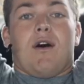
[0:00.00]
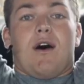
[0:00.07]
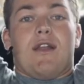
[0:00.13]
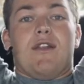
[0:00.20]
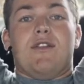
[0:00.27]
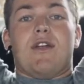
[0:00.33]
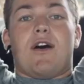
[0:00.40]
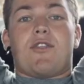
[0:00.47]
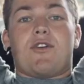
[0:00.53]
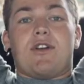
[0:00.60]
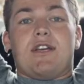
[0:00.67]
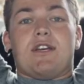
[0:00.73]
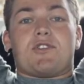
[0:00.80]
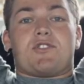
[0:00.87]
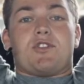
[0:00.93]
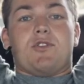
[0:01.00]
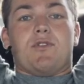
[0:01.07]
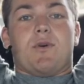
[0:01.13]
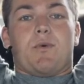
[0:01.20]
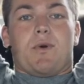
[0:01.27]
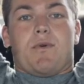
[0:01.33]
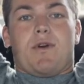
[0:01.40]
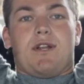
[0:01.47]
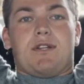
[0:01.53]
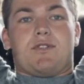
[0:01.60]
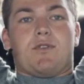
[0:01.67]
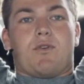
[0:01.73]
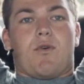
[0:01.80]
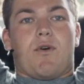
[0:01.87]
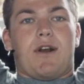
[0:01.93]
Another issue that we run
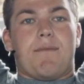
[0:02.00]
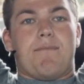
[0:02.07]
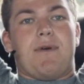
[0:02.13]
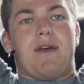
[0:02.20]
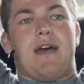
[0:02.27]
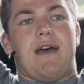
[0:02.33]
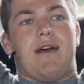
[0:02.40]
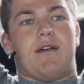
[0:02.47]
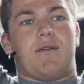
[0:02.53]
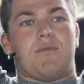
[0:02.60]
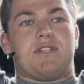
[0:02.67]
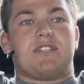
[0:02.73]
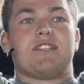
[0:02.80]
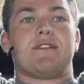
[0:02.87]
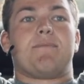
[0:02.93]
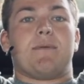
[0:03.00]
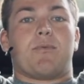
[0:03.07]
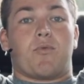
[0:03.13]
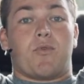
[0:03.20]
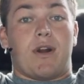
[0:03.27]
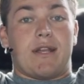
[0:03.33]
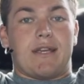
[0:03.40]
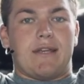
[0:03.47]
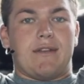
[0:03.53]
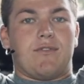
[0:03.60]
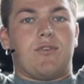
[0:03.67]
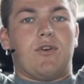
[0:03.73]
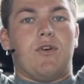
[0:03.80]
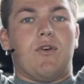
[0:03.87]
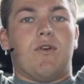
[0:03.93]
into quite a bit, we see people running
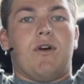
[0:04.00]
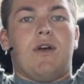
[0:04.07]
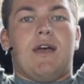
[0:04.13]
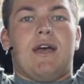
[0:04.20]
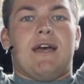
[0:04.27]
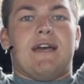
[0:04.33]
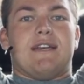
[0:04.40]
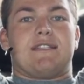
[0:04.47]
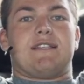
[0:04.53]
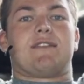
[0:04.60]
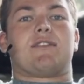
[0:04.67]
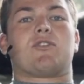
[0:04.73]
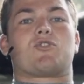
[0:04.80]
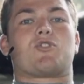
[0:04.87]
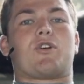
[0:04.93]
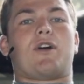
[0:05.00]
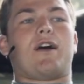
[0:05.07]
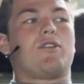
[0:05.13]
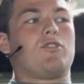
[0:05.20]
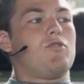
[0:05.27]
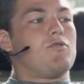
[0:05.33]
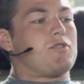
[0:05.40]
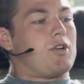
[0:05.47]
into, is that they'll try and use